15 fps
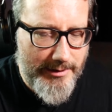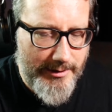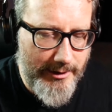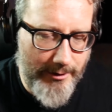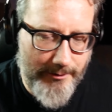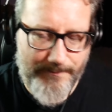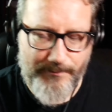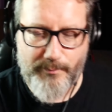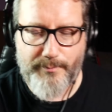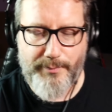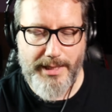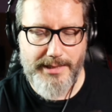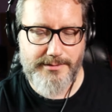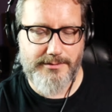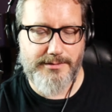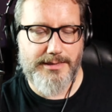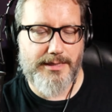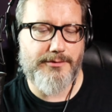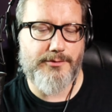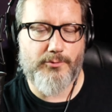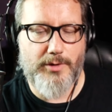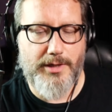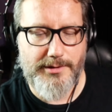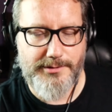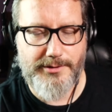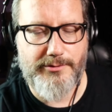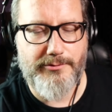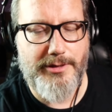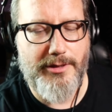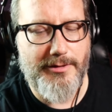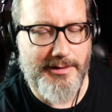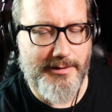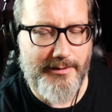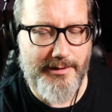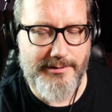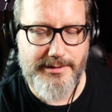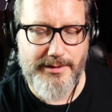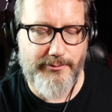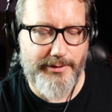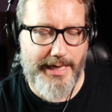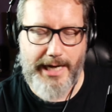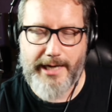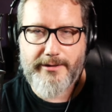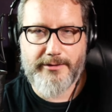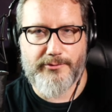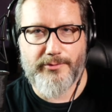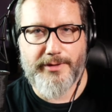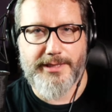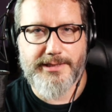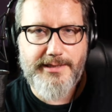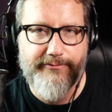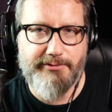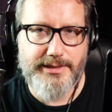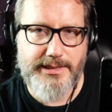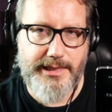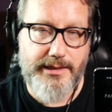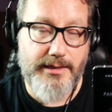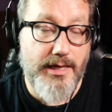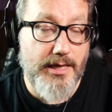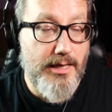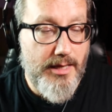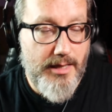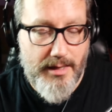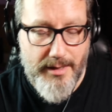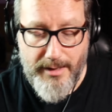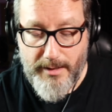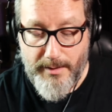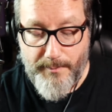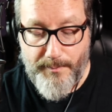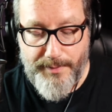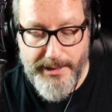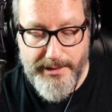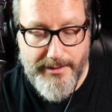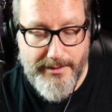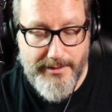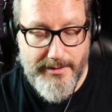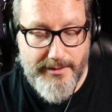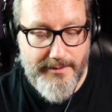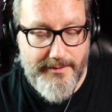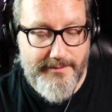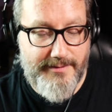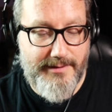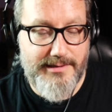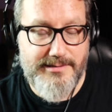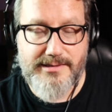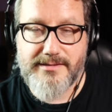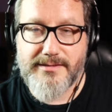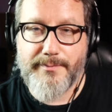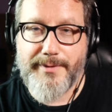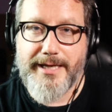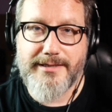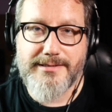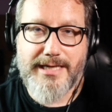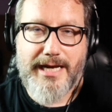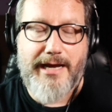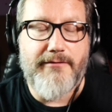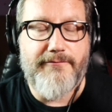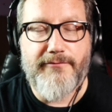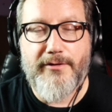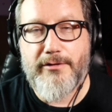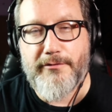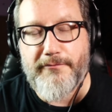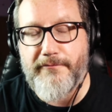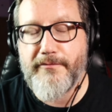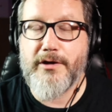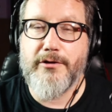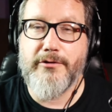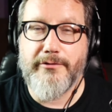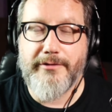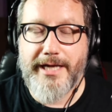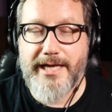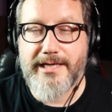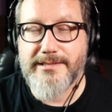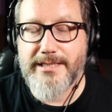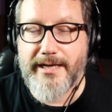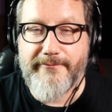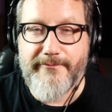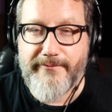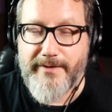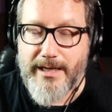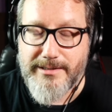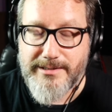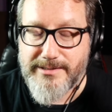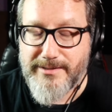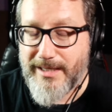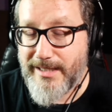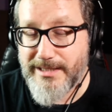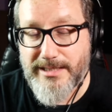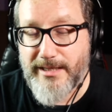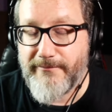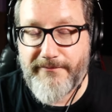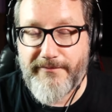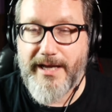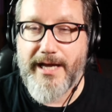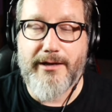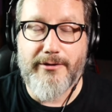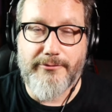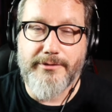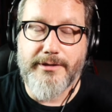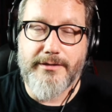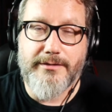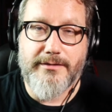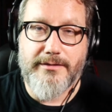you know, bezels out the wazoo and all the things that we hate in 2017. But this is about as iPhone a phone as I've found